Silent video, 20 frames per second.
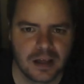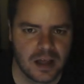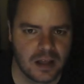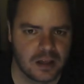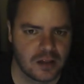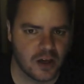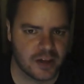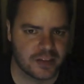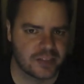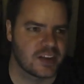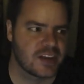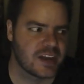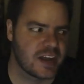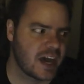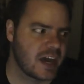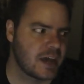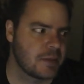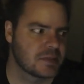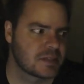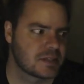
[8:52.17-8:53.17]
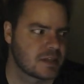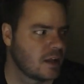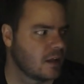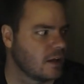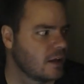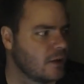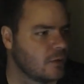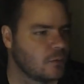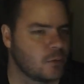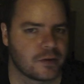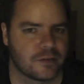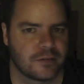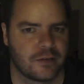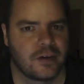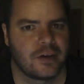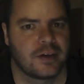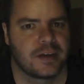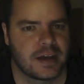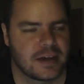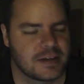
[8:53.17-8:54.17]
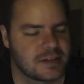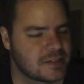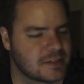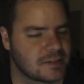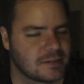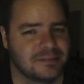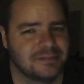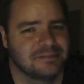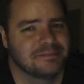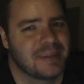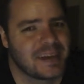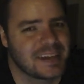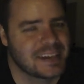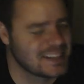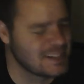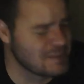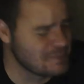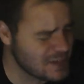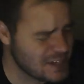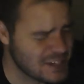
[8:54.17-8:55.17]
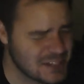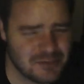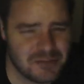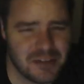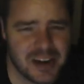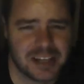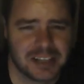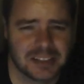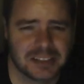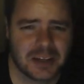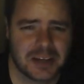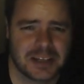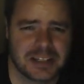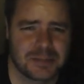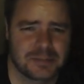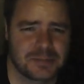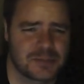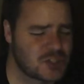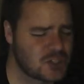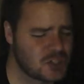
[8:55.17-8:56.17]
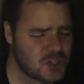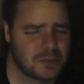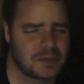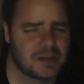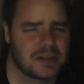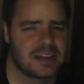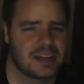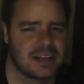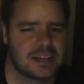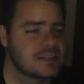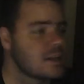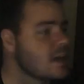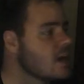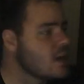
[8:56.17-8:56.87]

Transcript: Like the neighbours, hello, would have heard us, making the biggest racket like some stupid idiot.